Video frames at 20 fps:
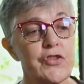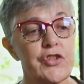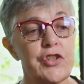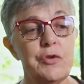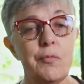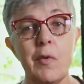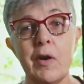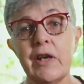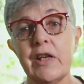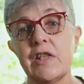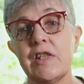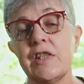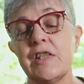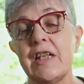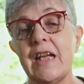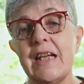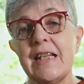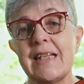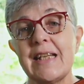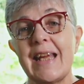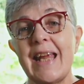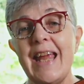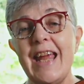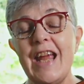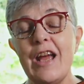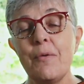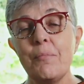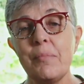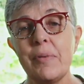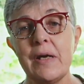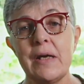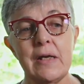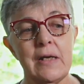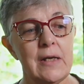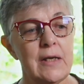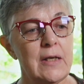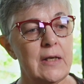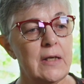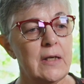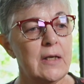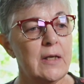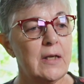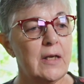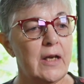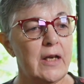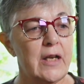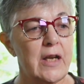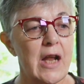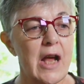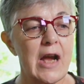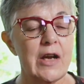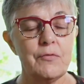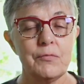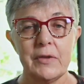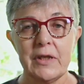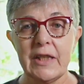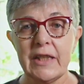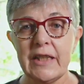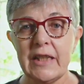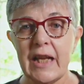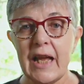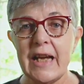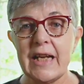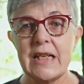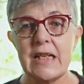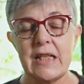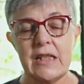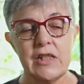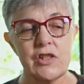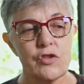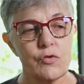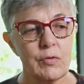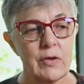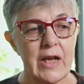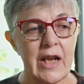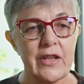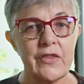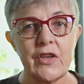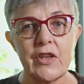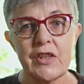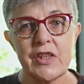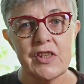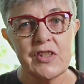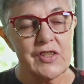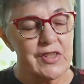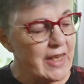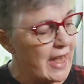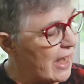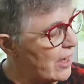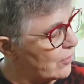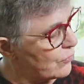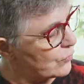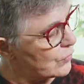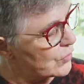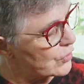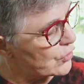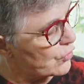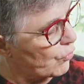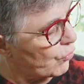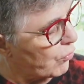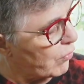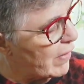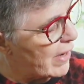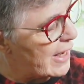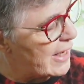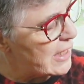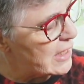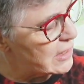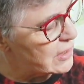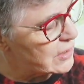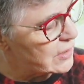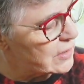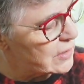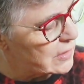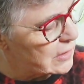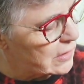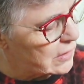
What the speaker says: she wanted to take to camp. And I really liked this one. I thought the sound was great.